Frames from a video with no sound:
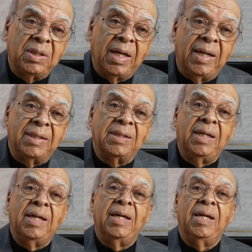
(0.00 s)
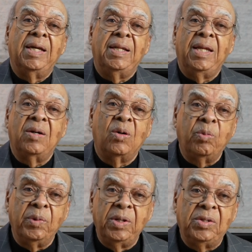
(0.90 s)
jazz and they
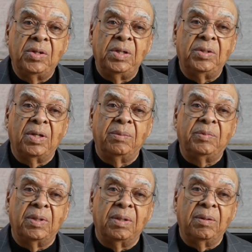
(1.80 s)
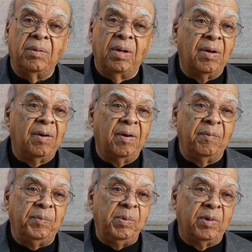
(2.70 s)
opened the church up to uh,
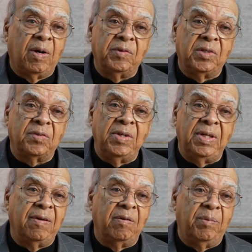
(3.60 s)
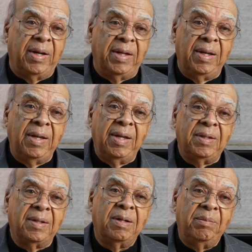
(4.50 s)
people off the street and everybody
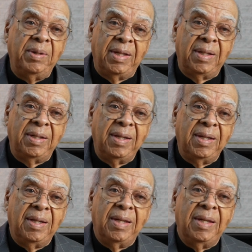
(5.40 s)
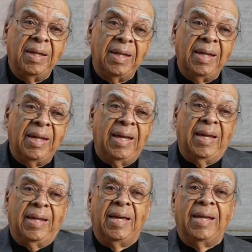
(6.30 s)
to come in.
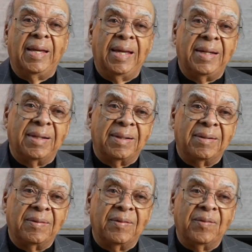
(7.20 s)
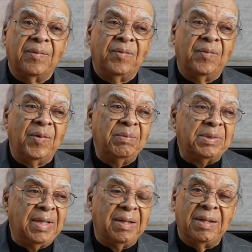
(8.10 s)
And, and, and uh,
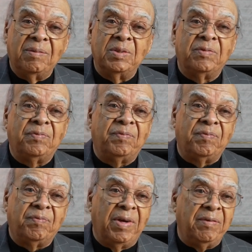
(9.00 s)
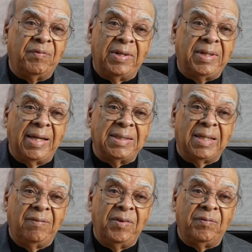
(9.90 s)
Rums, it was a
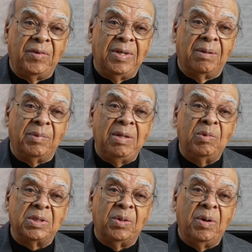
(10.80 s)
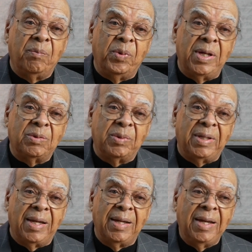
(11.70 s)
fantastic event for him. He was so impressed with
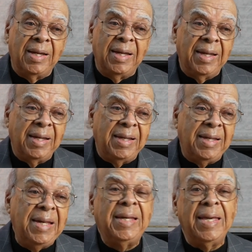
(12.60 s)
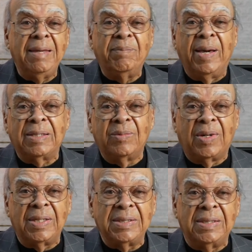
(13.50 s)
that, he came back to
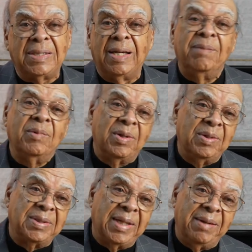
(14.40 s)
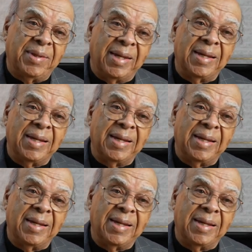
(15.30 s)
Washington and said, I'm going to do the same thing.